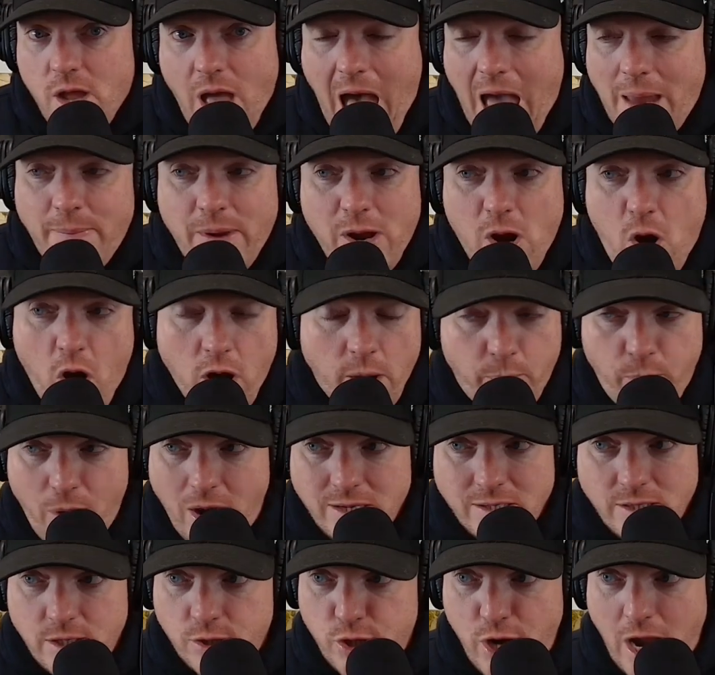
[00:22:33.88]
oh, I'd yeah. be hard
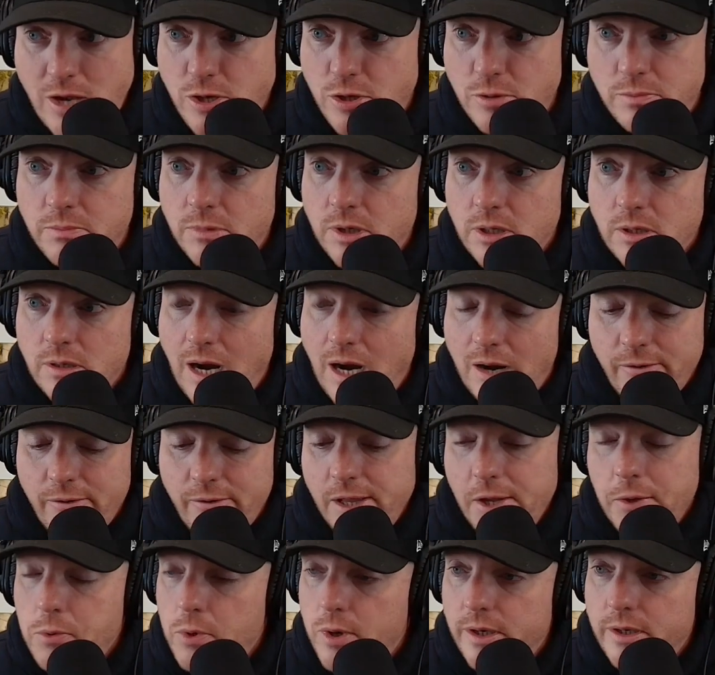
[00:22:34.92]
pressed to change them. I
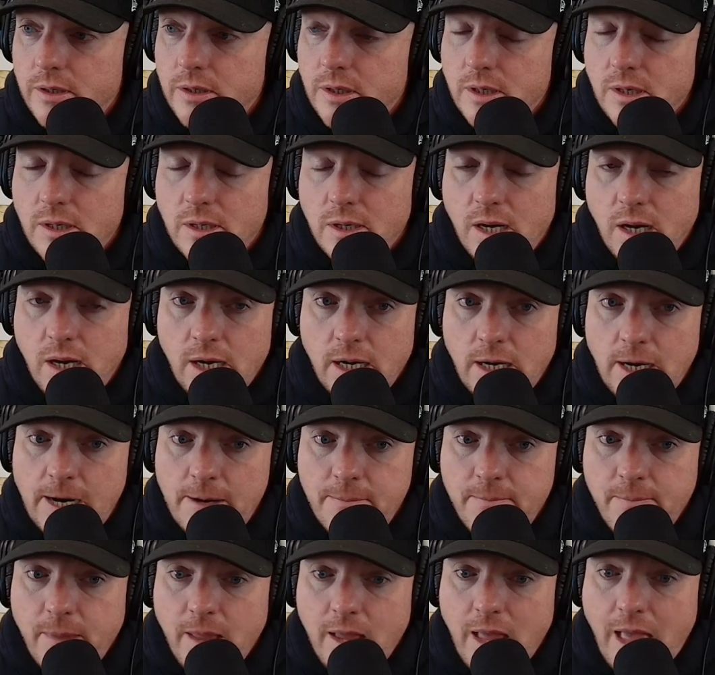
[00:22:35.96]
really would.
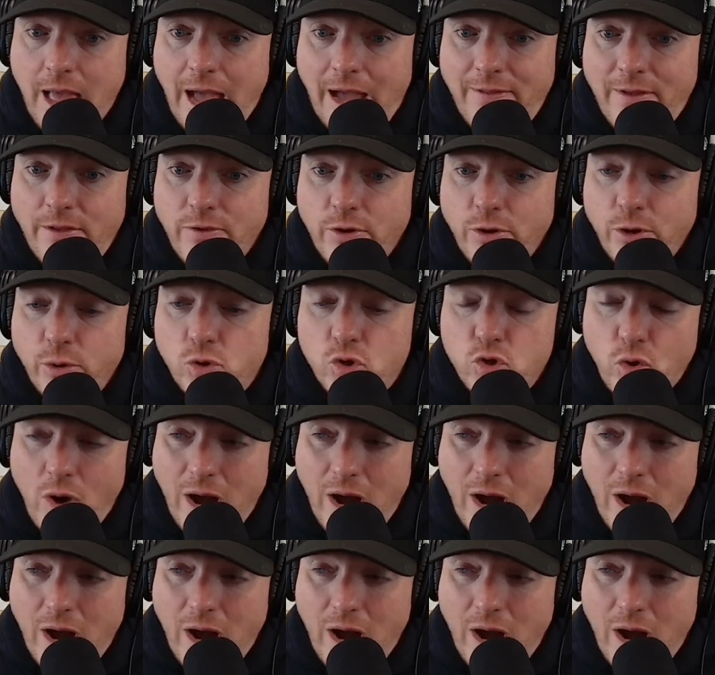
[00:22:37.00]
Um, yeah. And then the new